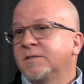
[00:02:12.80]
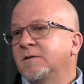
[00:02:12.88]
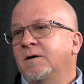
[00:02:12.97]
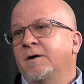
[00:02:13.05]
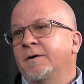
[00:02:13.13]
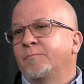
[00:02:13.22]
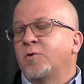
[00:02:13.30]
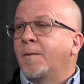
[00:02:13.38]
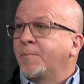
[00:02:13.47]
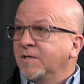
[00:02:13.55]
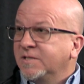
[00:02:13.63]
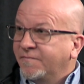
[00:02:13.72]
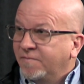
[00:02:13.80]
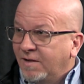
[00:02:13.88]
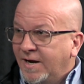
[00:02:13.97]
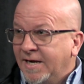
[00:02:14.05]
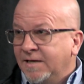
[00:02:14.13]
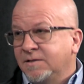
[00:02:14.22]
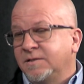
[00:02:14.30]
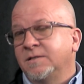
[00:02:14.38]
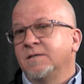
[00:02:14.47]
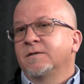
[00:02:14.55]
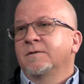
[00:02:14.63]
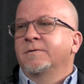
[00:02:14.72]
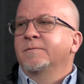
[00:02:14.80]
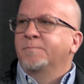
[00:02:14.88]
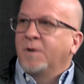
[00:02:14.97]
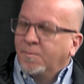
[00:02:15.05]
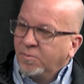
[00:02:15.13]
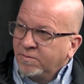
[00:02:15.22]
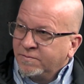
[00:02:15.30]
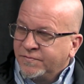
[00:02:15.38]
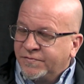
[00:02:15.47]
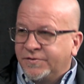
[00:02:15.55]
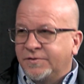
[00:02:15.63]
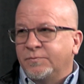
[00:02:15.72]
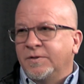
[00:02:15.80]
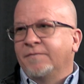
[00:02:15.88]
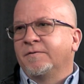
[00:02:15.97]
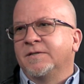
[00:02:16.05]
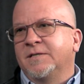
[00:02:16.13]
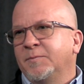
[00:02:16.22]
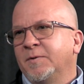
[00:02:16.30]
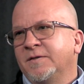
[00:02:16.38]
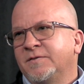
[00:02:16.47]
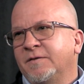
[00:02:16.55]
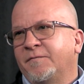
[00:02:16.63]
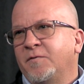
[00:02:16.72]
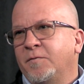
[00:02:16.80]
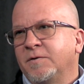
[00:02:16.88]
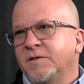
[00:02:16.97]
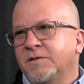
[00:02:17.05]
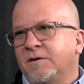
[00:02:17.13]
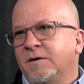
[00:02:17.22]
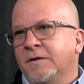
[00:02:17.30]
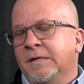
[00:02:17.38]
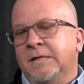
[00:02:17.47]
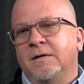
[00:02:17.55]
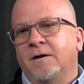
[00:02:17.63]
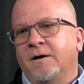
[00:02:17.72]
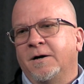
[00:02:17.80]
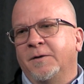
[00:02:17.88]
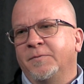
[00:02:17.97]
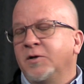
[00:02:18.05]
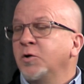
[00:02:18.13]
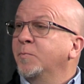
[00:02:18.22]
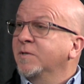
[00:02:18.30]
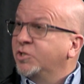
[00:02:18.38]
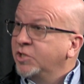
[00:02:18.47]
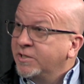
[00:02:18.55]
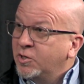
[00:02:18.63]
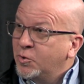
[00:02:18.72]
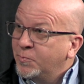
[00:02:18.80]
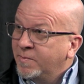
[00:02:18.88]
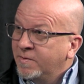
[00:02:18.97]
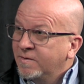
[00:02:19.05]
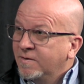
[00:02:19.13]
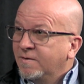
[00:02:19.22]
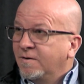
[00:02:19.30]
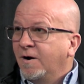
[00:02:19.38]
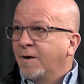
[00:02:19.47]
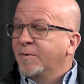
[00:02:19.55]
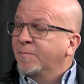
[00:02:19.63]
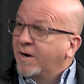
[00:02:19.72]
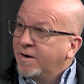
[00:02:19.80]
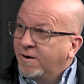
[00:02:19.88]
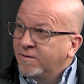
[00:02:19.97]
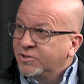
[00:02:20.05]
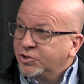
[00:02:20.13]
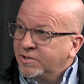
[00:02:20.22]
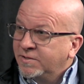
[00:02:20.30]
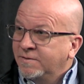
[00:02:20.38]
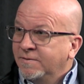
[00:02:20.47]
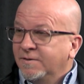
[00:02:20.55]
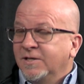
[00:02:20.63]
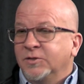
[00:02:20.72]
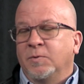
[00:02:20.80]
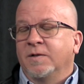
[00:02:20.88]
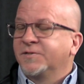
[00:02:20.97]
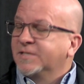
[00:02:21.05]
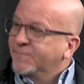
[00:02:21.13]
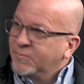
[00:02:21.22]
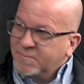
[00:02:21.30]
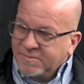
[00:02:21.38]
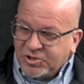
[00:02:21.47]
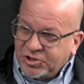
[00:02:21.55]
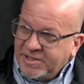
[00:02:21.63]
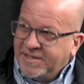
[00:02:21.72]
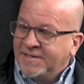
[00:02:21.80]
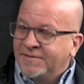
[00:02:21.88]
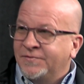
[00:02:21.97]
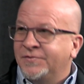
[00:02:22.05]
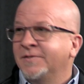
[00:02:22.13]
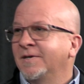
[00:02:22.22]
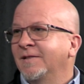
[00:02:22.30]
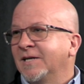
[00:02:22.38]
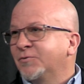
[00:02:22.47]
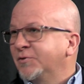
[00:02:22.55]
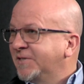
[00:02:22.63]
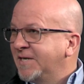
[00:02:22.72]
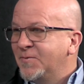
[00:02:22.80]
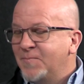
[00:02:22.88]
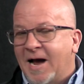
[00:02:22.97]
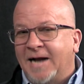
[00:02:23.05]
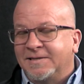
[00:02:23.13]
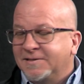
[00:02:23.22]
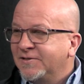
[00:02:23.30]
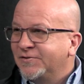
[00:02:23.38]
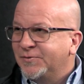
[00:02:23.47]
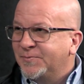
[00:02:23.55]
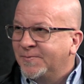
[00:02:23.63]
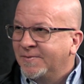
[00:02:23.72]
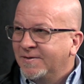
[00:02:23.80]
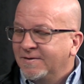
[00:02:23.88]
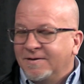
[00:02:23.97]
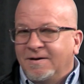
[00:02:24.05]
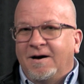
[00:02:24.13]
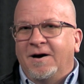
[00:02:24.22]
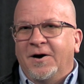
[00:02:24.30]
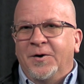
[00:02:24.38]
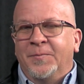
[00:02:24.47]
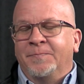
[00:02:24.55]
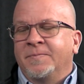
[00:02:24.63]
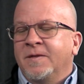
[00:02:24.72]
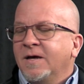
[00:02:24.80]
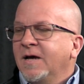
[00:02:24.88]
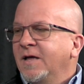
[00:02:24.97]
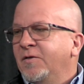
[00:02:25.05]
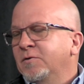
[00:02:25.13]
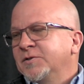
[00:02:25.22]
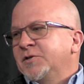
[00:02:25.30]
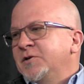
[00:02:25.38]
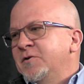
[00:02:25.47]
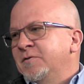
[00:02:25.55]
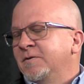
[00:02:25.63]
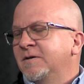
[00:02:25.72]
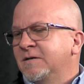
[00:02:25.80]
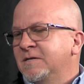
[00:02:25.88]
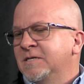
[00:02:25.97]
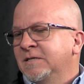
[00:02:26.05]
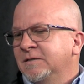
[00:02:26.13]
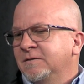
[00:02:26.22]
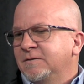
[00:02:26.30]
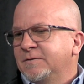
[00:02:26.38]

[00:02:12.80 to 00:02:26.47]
on properties of light, bubbles. We have exhibits that focus on the human genome and biology, as well as simple machines, electricity and magnetism. Those are your